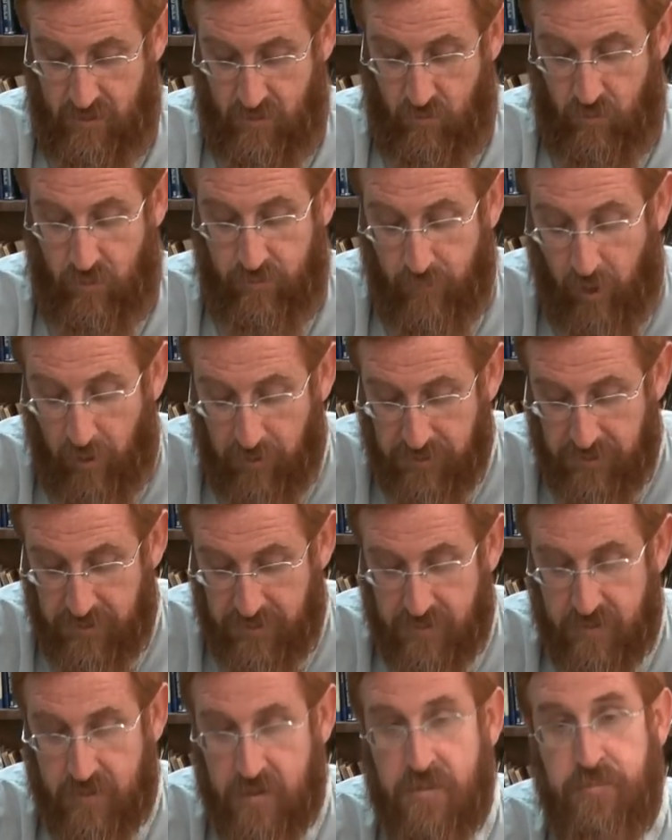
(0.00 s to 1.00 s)
When
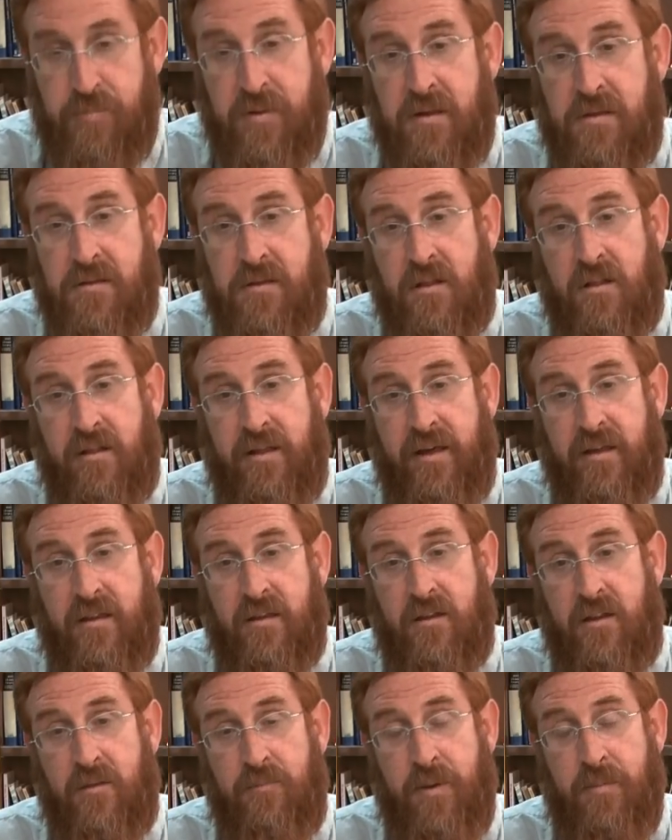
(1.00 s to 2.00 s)
Moses speaks to
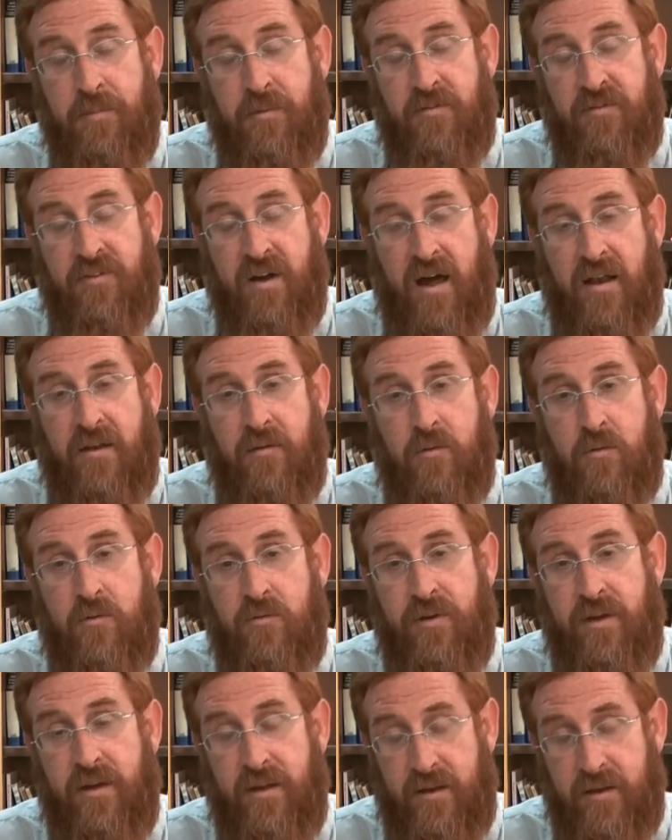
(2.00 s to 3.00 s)
the people of Gad and
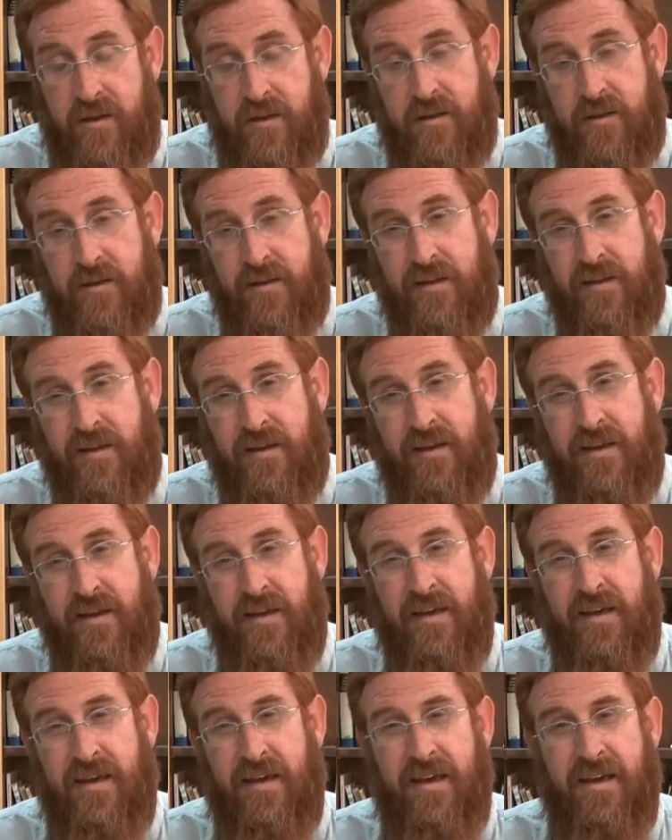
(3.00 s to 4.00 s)
Reuven,
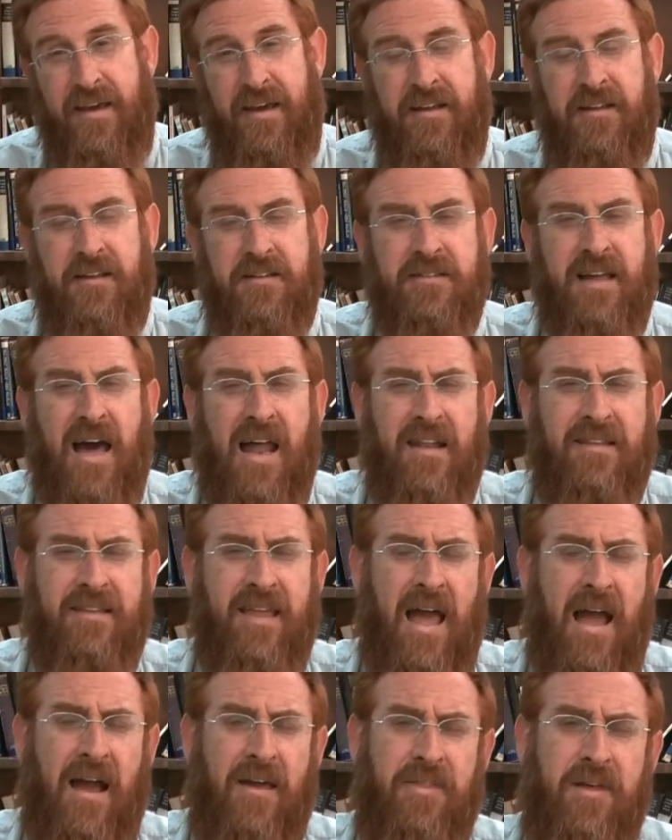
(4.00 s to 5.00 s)
he does not
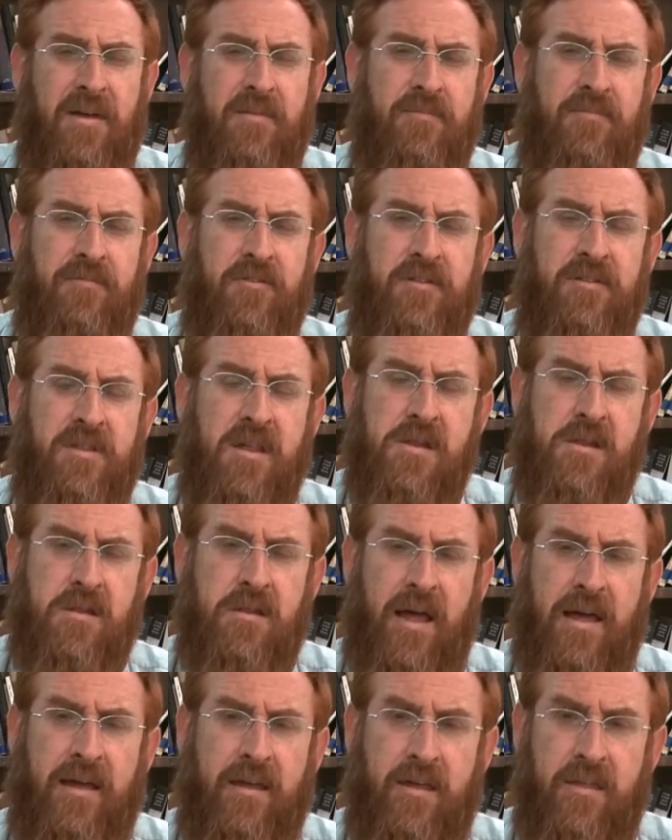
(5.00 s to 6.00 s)
attack them for
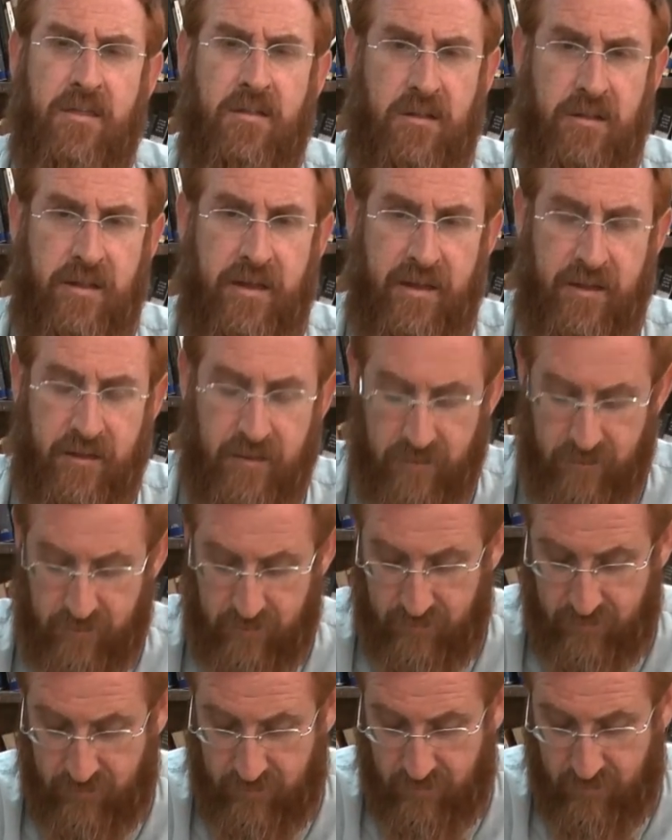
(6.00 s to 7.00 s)
disliking the land,
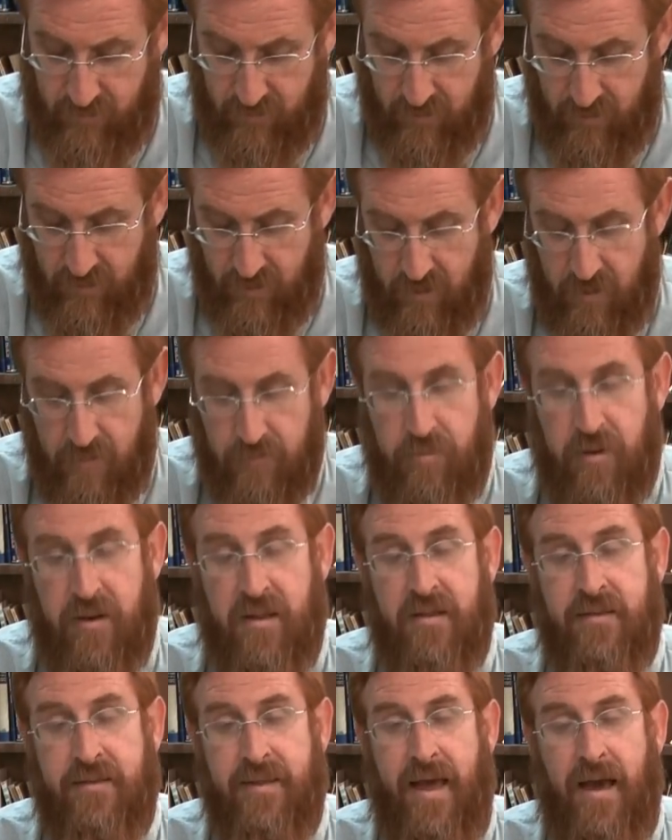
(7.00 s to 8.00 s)
but
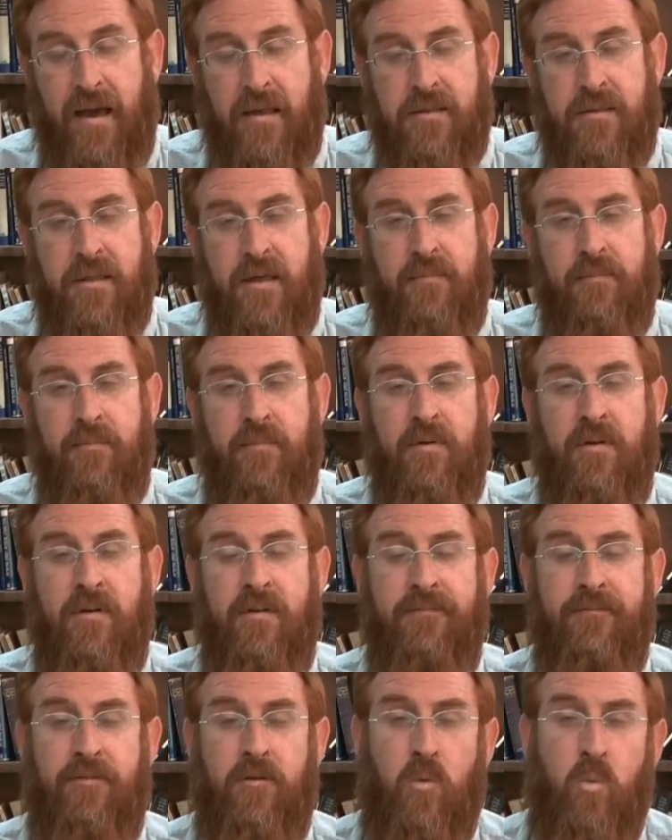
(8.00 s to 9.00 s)
he attacks them
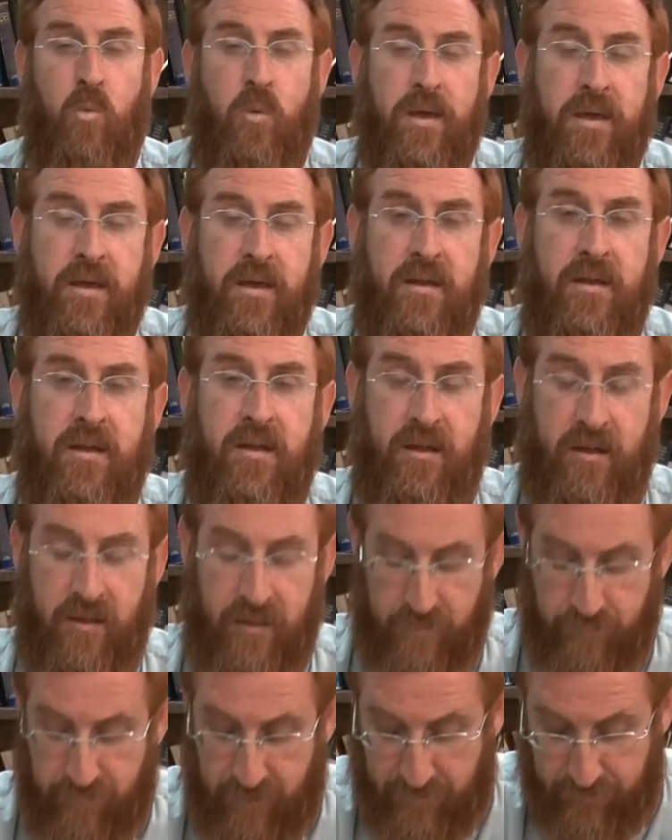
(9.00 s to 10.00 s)
for weakening
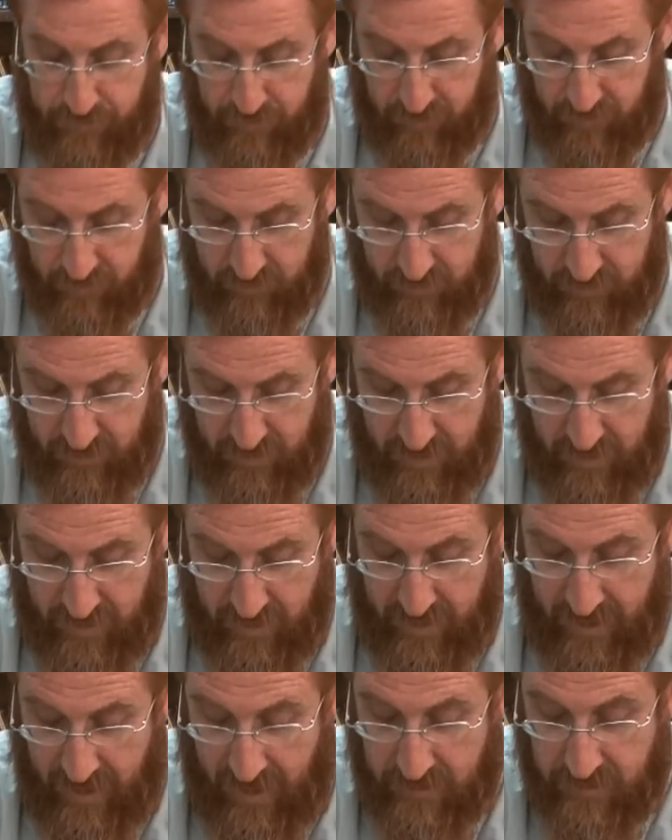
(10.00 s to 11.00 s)
the people.
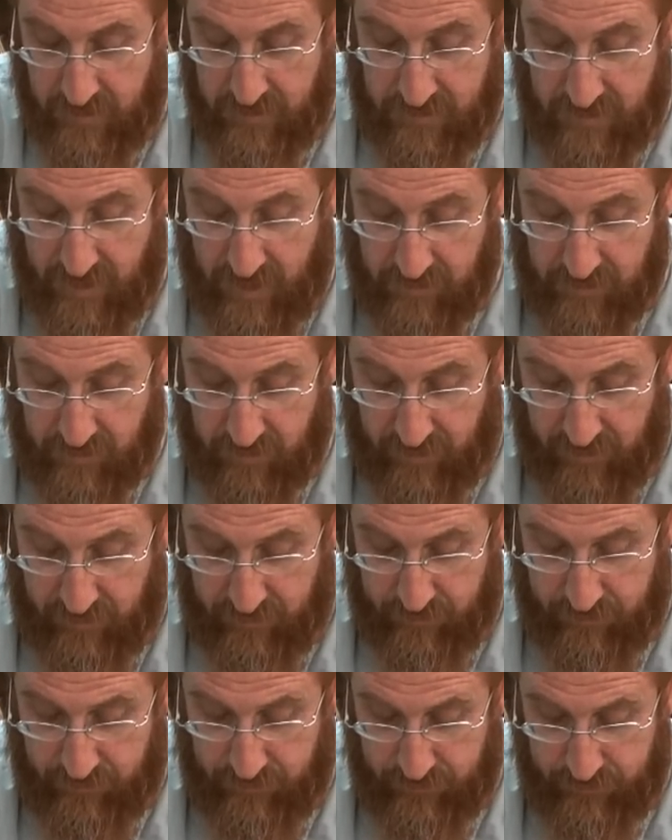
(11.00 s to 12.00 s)
As he says to
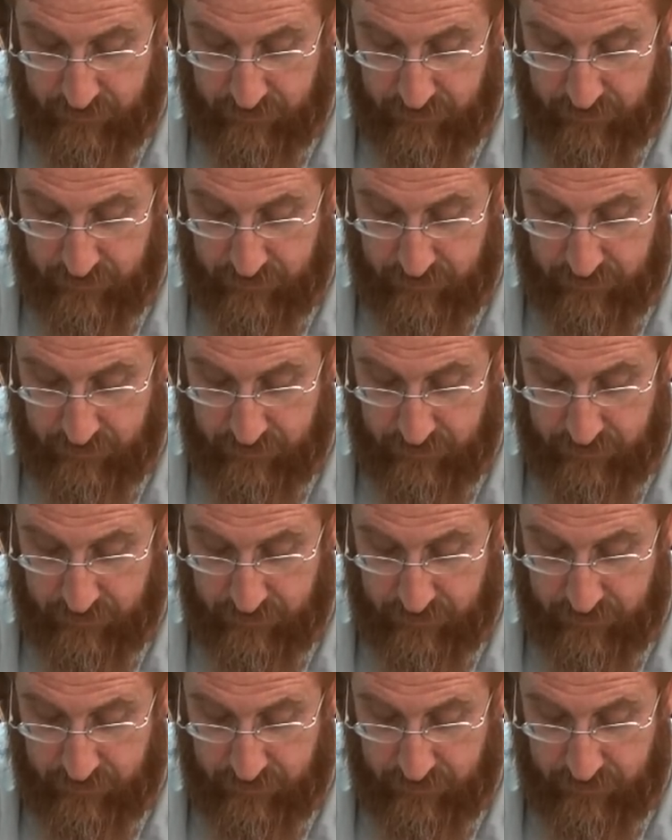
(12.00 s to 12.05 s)
them,